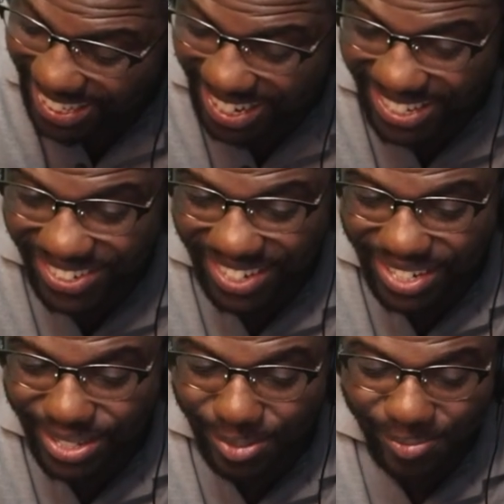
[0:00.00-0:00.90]
That's
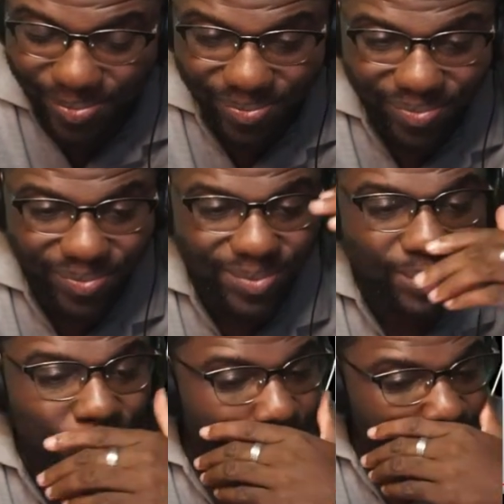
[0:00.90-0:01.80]
crazy
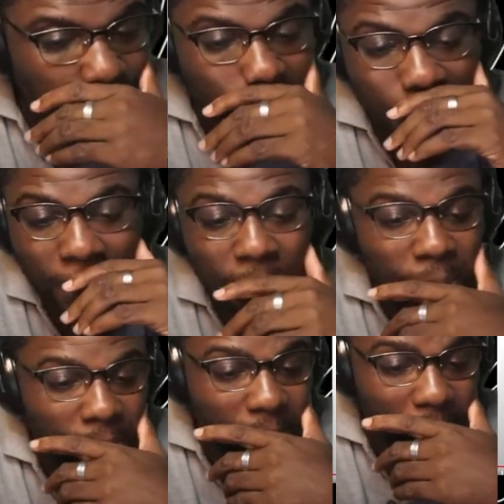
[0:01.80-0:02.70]
is the quickest way to become a living